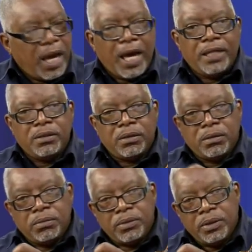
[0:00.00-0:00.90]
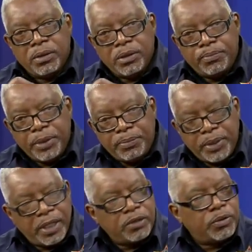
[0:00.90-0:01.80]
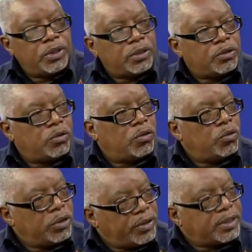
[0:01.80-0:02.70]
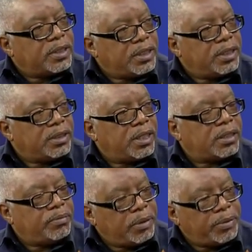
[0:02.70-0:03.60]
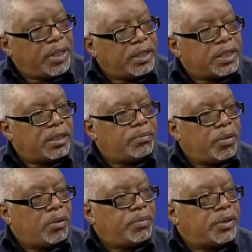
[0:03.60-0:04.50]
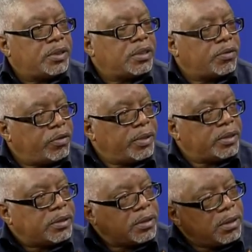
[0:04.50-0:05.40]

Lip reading: and the PPAs were not so onerous to T&TEC, the PPAs are the power purchase agreements.